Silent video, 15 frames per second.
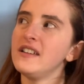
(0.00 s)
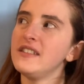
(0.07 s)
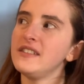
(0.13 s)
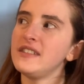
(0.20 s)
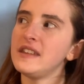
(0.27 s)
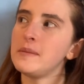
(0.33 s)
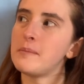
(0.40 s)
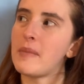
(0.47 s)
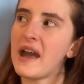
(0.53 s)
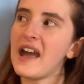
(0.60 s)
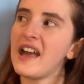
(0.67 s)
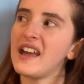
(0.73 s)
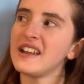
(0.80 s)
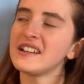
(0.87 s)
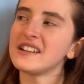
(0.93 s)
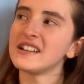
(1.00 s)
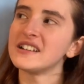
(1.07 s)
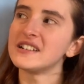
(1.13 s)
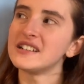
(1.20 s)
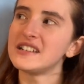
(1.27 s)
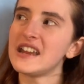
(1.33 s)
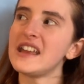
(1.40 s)
the band
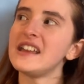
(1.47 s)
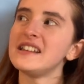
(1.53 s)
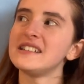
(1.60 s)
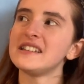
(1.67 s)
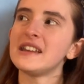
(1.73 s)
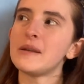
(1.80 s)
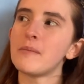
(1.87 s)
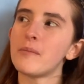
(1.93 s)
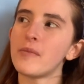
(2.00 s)
and Daisy